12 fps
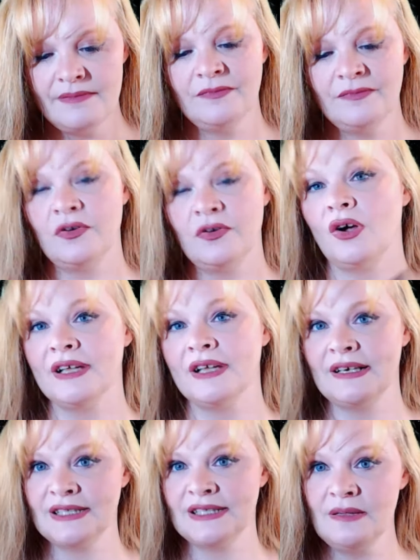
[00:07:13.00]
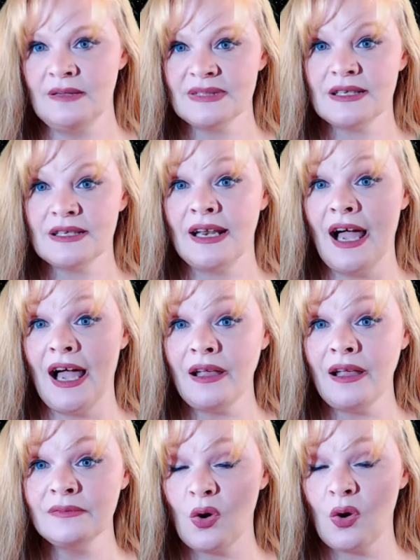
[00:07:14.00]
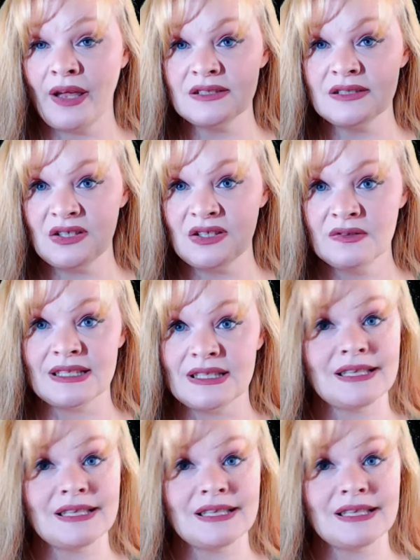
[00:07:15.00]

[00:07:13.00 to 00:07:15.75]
For all hair types. And I'm going to use this.